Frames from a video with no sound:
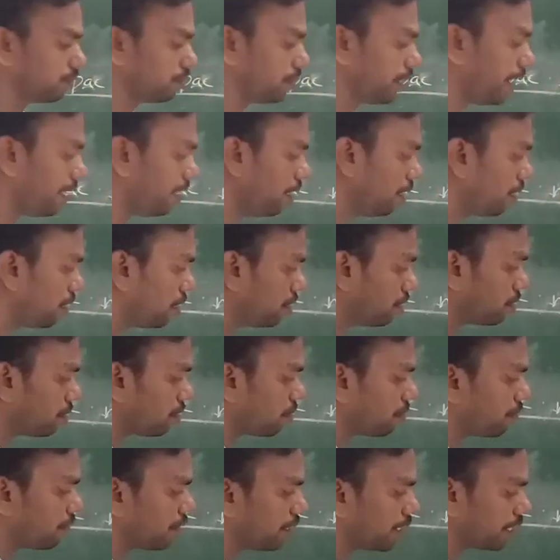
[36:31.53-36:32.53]
right?
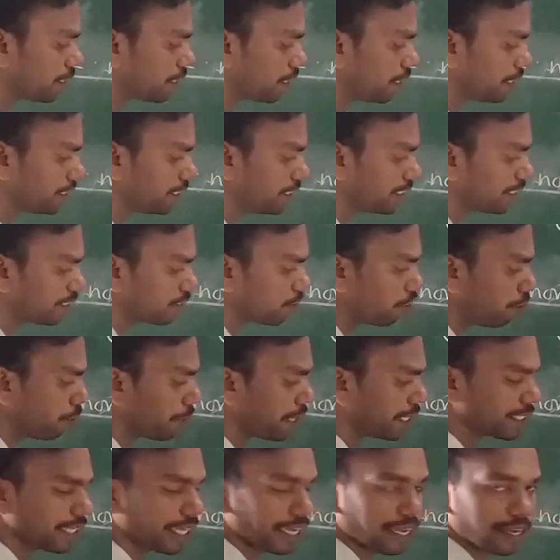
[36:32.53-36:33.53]
So for that this is
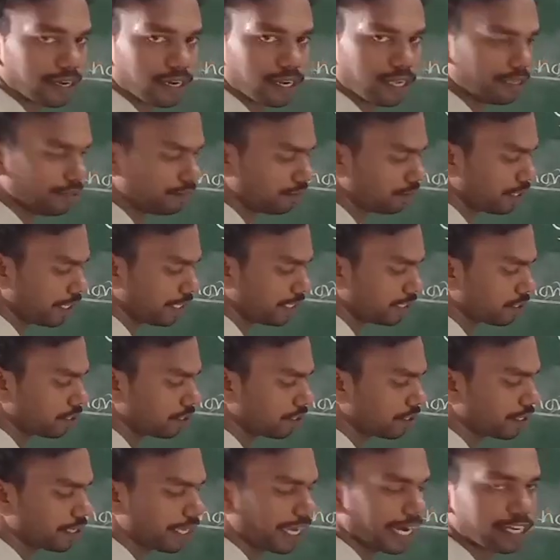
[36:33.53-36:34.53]
complex ion now, that is
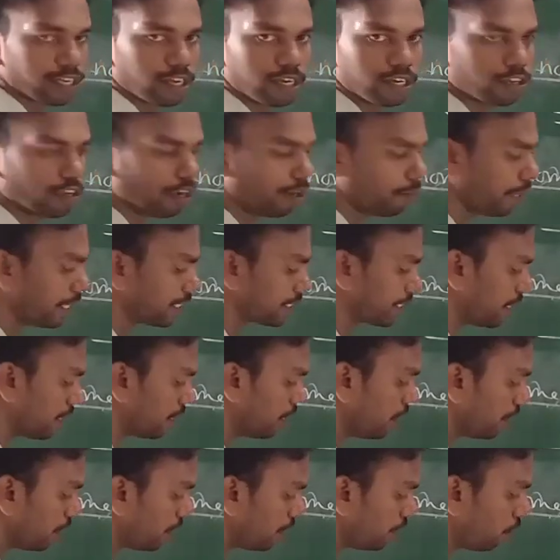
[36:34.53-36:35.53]
cationic complex ion.